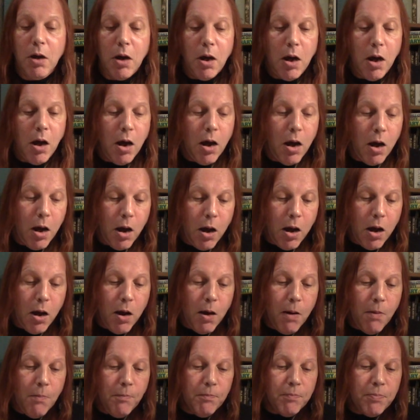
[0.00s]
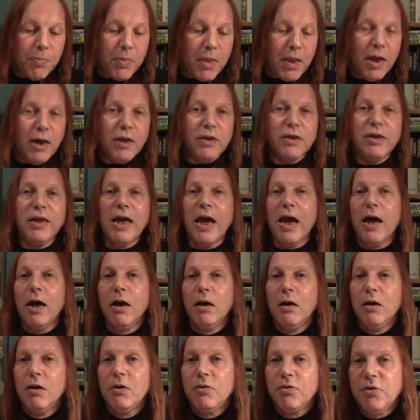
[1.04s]
um, and
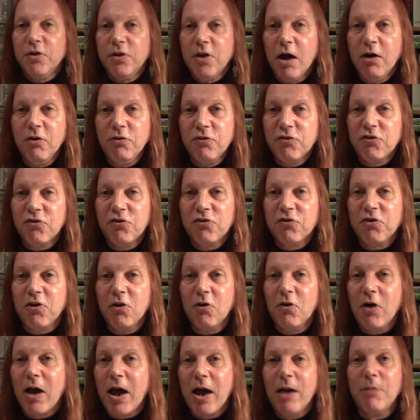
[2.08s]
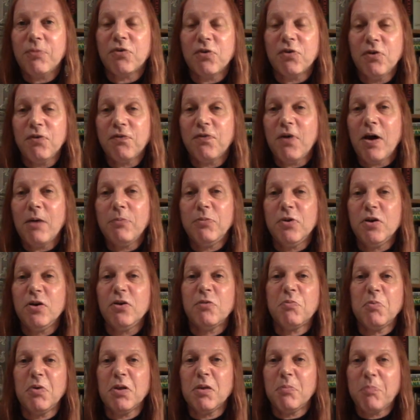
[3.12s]
yet the nose is still absolutely
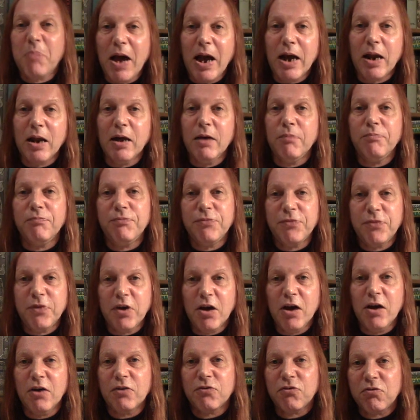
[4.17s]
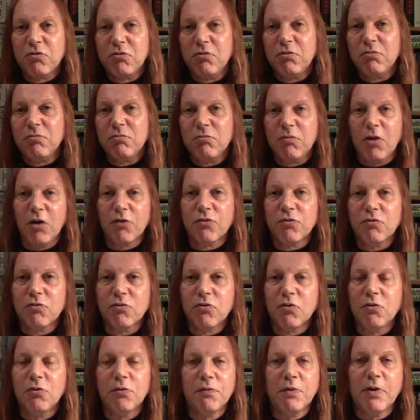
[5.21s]
fabulous, but the palate just doesn't
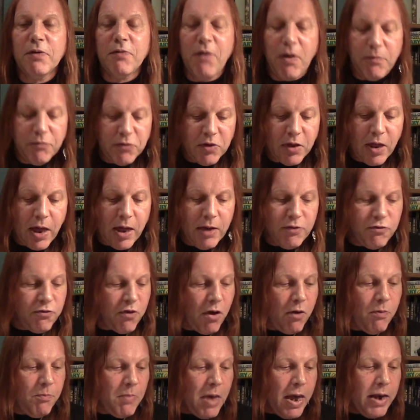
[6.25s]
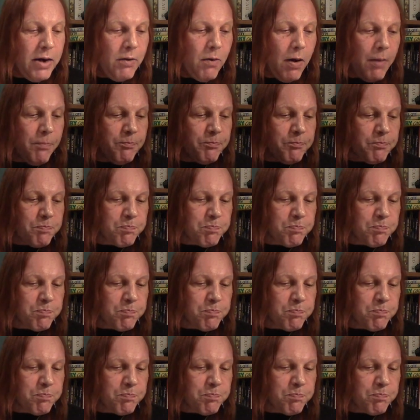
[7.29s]
sort of live up to that. So anyway,